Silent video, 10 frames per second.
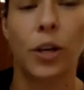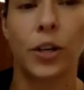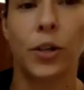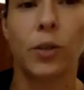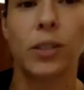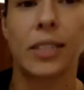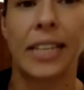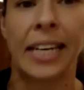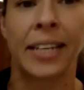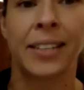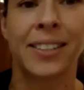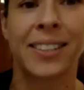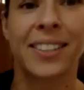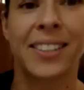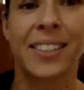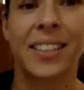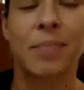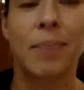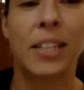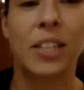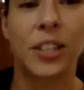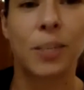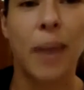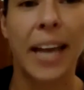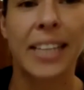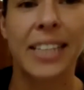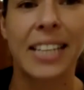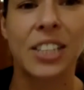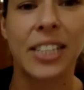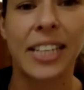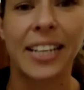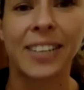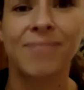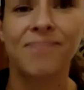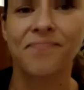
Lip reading: do you see? Make sure you're paying attention here.